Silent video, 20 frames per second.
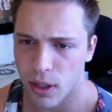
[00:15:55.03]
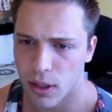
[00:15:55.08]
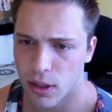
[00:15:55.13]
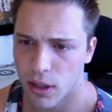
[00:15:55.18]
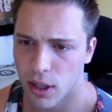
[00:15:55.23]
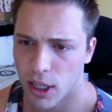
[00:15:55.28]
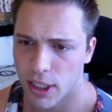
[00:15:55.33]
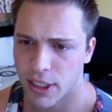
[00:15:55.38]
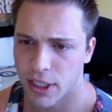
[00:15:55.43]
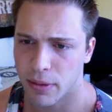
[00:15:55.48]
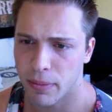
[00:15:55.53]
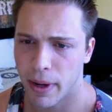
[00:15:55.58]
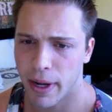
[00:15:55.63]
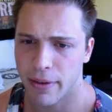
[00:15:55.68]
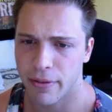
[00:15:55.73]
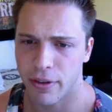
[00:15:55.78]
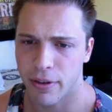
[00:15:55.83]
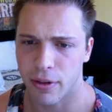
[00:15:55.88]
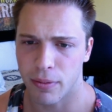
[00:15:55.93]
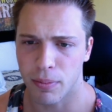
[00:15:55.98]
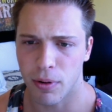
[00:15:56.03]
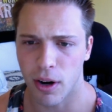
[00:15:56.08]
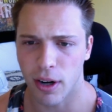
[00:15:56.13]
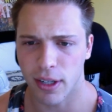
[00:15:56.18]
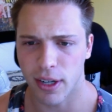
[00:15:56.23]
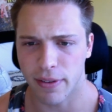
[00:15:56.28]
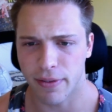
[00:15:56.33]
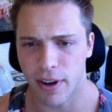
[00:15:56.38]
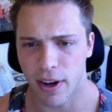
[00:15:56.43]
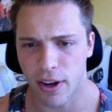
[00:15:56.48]
Lots of demand for the product
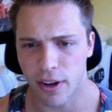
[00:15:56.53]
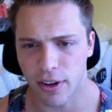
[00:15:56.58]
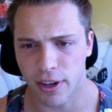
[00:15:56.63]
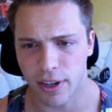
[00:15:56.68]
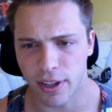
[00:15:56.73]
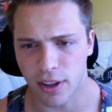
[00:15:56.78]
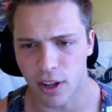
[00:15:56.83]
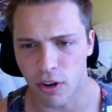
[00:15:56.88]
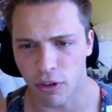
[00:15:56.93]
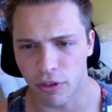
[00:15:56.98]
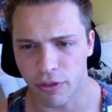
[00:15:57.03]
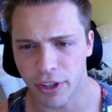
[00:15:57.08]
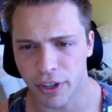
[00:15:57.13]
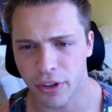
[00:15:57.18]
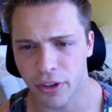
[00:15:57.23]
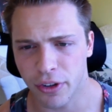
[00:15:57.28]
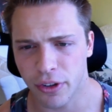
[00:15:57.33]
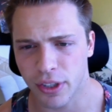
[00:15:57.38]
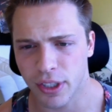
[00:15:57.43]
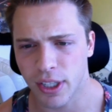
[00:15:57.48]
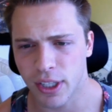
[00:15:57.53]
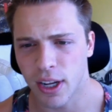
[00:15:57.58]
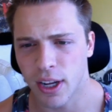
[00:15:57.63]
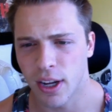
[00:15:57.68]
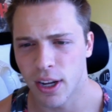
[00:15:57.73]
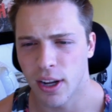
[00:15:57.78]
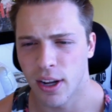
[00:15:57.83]
I found and low reviews.